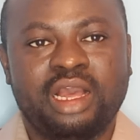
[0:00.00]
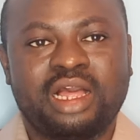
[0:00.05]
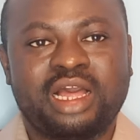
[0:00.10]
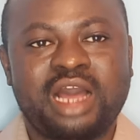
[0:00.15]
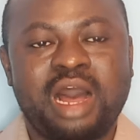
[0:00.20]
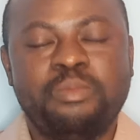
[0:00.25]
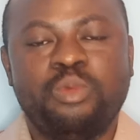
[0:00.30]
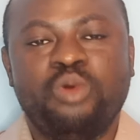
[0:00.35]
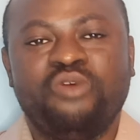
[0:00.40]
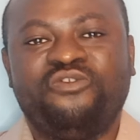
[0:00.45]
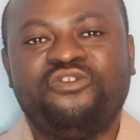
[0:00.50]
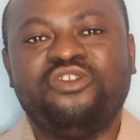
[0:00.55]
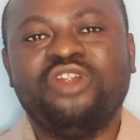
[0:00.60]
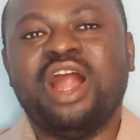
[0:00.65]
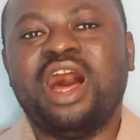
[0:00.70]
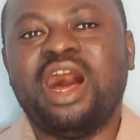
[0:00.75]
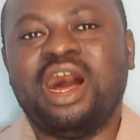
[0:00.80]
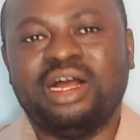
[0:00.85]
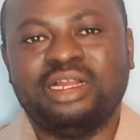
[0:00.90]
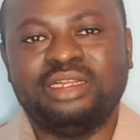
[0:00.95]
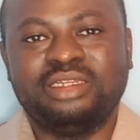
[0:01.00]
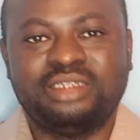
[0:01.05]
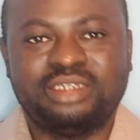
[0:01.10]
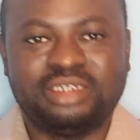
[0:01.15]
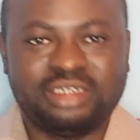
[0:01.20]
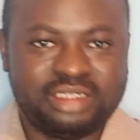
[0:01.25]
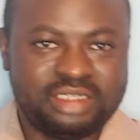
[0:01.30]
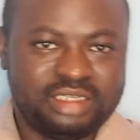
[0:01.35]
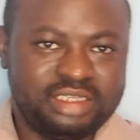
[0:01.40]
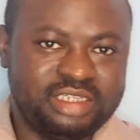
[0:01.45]

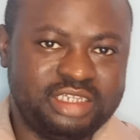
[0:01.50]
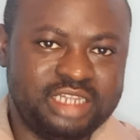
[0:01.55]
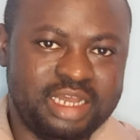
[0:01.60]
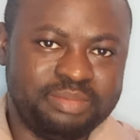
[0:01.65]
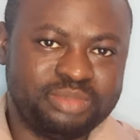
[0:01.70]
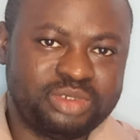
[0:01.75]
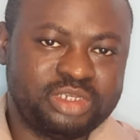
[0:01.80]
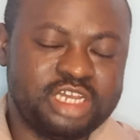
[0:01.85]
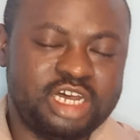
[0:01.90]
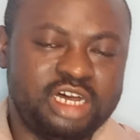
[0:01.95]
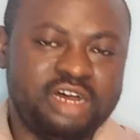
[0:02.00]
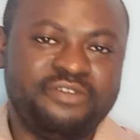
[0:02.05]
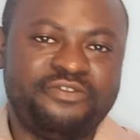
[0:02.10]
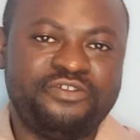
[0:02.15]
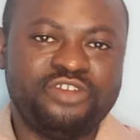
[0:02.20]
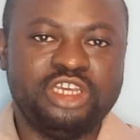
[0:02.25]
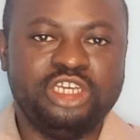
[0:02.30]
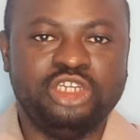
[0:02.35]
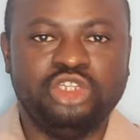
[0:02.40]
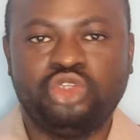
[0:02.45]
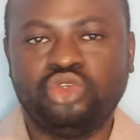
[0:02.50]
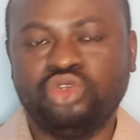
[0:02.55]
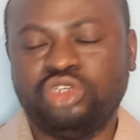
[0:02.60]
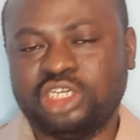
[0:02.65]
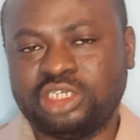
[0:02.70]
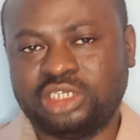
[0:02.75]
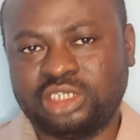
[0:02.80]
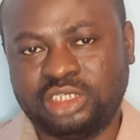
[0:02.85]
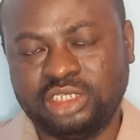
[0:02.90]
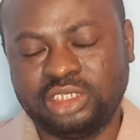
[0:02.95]
camouflage themselves into
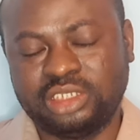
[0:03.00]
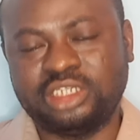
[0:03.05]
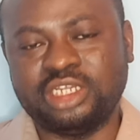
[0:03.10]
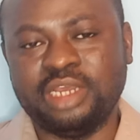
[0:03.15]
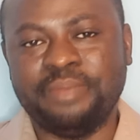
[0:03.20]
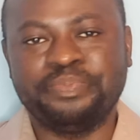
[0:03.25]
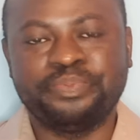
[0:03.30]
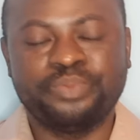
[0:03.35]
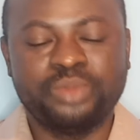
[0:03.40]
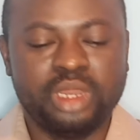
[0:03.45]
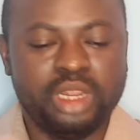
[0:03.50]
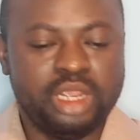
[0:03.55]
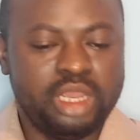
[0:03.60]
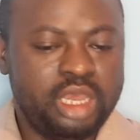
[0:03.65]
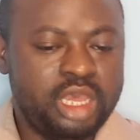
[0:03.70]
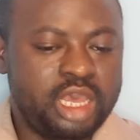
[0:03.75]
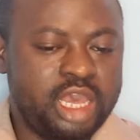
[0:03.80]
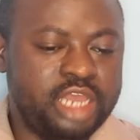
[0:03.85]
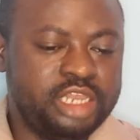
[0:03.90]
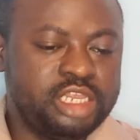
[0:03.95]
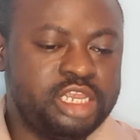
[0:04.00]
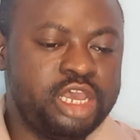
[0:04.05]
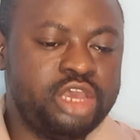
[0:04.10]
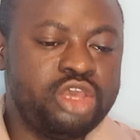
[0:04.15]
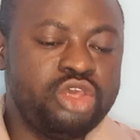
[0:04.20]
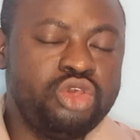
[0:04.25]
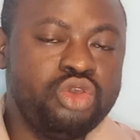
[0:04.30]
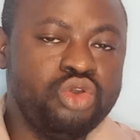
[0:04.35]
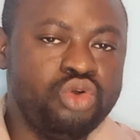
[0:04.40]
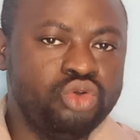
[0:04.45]
the system, and they
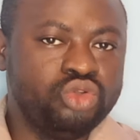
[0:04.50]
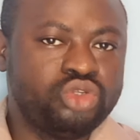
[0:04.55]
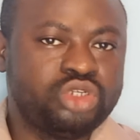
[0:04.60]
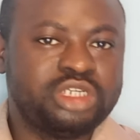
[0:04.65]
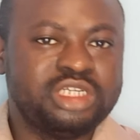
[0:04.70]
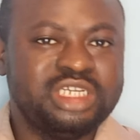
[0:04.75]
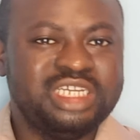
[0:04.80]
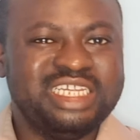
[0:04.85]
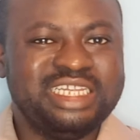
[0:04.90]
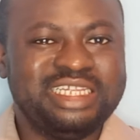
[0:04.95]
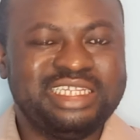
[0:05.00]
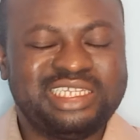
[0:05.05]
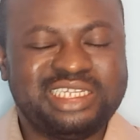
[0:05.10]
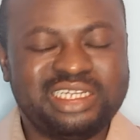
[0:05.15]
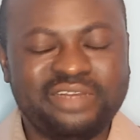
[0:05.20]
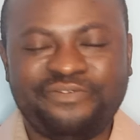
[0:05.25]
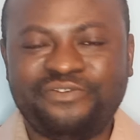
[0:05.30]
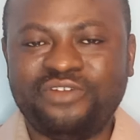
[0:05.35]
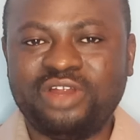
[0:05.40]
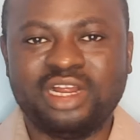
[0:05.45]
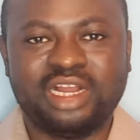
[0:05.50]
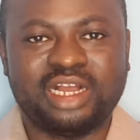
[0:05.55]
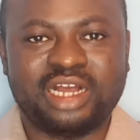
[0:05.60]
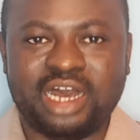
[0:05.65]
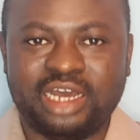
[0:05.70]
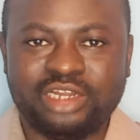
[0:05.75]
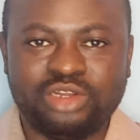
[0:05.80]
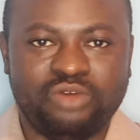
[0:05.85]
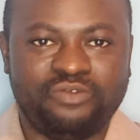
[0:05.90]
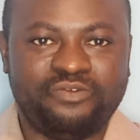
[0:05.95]
use different
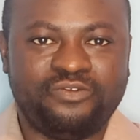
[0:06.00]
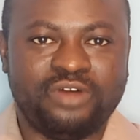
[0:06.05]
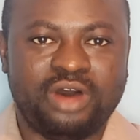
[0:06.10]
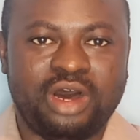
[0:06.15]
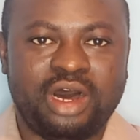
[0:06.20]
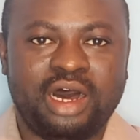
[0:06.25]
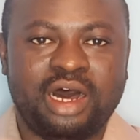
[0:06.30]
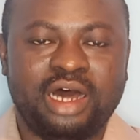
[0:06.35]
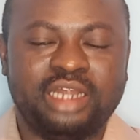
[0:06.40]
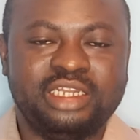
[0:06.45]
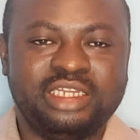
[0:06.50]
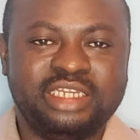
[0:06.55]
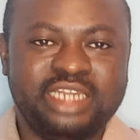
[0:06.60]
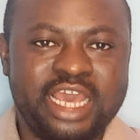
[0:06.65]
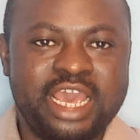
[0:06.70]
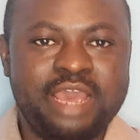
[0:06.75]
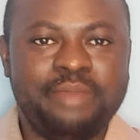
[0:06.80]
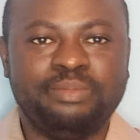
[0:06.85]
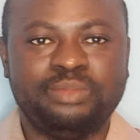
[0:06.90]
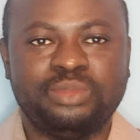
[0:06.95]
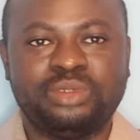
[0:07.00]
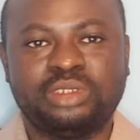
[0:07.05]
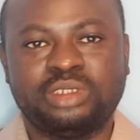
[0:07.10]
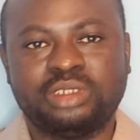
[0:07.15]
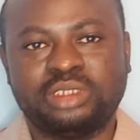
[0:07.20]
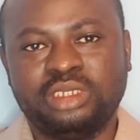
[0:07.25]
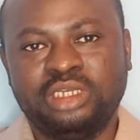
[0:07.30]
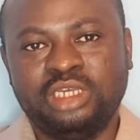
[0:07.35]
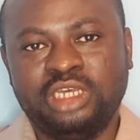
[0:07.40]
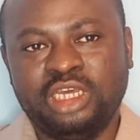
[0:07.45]
kind of
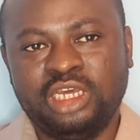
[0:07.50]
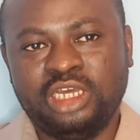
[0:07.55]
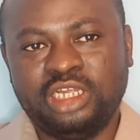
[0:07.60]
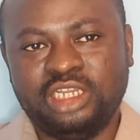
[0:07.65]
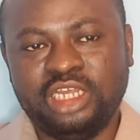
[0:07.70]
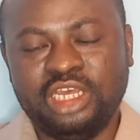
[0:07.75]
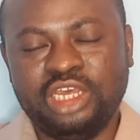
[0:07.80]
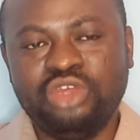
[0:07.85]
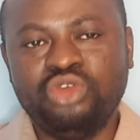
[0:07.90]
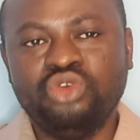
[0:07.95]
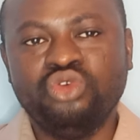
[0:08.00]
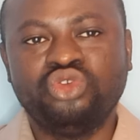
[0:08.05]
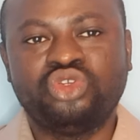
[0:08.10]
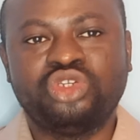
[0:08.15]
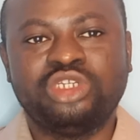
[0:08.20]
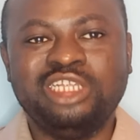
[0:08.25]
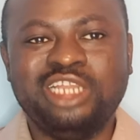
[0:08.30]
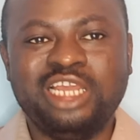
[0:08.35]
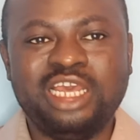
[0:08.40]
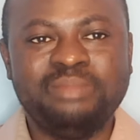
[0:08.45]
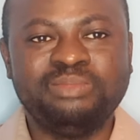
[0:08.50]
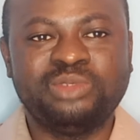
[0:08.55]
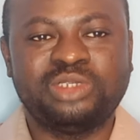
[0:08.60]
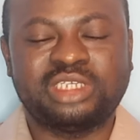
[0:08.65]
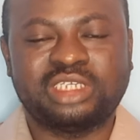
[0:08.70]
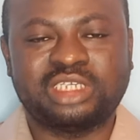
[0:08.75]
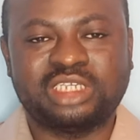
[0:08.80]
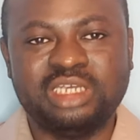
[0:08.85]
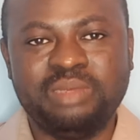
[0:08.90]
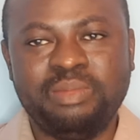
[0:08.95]
names. They use names
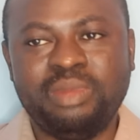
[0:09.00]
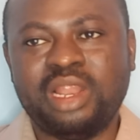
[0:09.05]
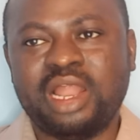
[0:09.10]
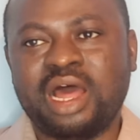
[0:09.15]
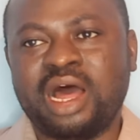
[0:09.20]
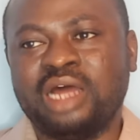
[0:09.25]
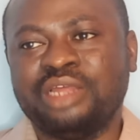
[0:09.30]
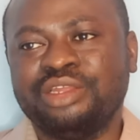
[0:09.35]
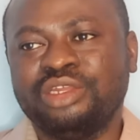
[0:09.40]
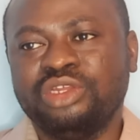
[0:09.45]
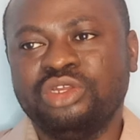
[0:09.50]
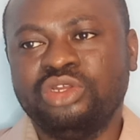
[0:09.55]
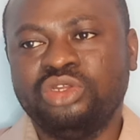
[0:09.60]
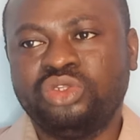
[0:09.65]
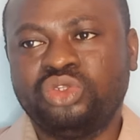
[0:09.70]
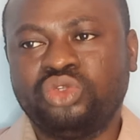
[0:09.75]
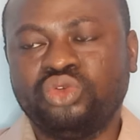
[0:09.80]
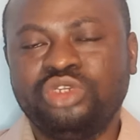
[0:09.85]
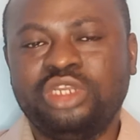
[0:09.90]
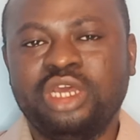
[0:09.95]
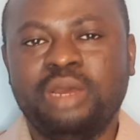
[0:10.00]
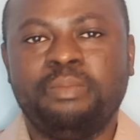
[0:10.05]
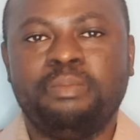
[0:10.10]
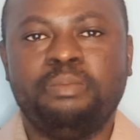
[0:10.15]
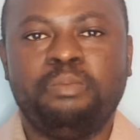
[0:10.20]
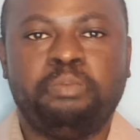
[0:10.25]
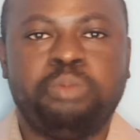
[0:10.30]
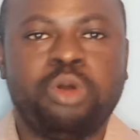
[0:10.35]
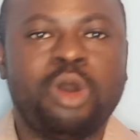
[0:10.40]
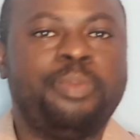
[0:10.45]
similar to the
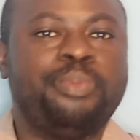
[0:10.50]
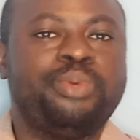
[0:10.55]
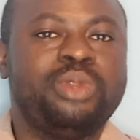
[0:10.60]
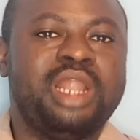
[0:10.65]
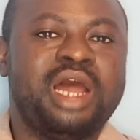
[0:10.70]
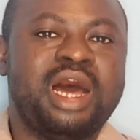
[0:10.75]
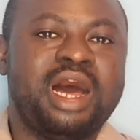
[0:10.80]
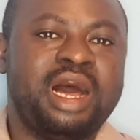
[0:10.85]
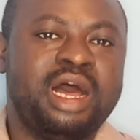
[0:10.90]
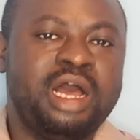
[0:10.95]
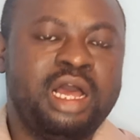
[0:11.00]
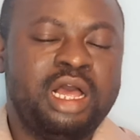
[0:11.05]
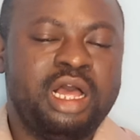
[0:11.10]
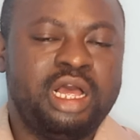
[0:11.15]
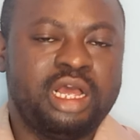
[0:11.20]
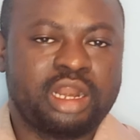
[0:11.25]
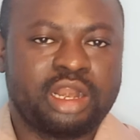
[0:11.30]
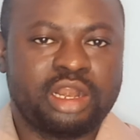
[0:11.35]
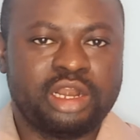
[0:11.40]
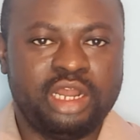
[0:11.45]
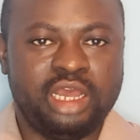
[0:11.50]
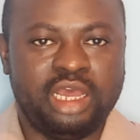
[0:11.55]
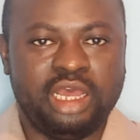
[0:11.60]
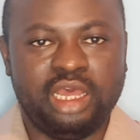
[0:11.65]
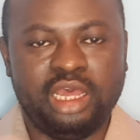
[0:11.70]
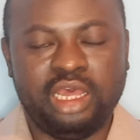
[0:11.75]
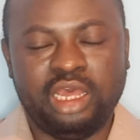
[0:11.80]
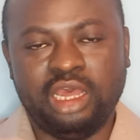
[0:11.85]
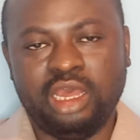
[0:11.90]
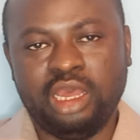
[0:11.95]
popular
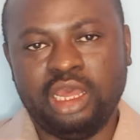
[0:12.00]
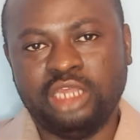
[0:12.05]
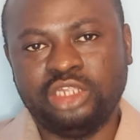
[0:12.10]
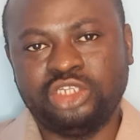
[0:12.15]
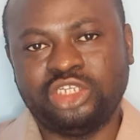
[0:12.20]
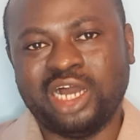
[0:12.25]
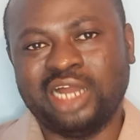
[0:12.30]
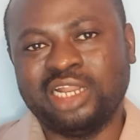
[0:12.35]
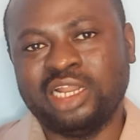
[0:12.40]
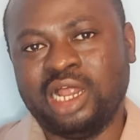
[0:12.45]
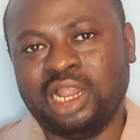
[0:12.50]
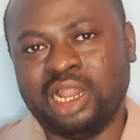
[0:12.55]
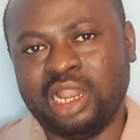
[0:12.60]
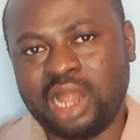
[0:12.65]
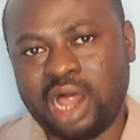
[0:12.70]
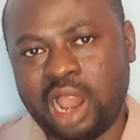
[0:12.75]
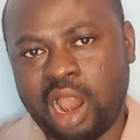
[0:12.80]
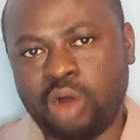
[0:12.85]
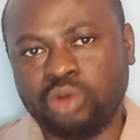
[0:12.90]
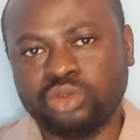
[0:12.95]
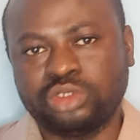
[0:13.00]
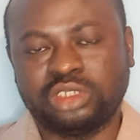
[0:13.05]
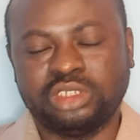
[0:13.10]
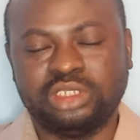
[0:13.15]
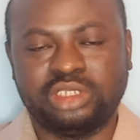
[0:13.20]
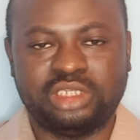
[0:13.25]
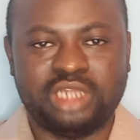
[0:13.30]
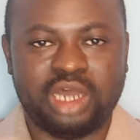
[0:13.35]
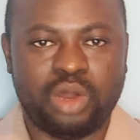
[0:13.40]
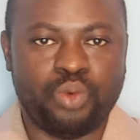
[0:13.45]
journal
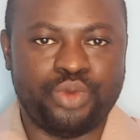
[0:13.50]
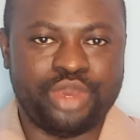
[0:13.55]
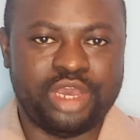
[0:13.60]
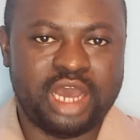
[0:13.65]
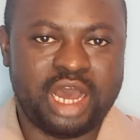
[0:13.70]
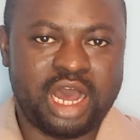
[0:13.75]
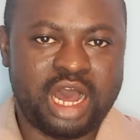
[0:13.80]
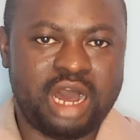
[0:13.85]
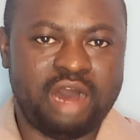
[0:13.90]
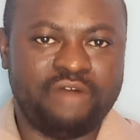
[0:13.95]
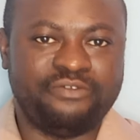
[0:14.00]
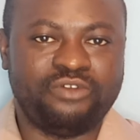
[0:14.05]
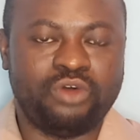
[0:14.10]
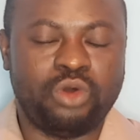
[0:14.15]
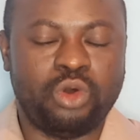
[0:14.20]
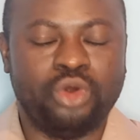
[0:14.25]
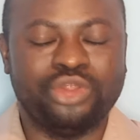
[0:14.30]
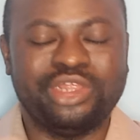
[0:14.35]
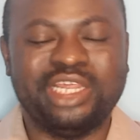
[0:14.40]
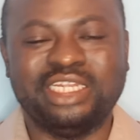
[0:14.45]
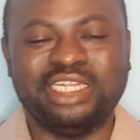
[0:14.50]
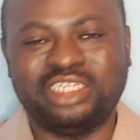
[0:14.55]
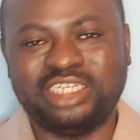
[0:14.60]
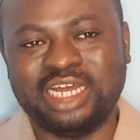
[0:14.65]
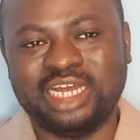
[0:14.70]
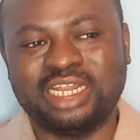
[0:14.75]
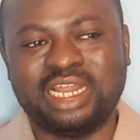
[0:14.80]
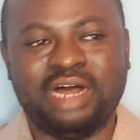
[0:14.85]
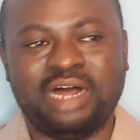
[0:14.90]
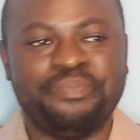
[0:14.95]
houses that we have, or the
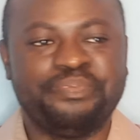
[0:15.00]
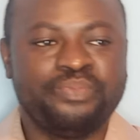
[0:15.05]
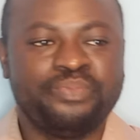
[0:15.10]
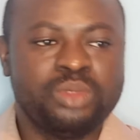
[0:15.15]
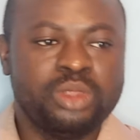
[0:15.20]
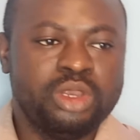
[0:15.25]
journal.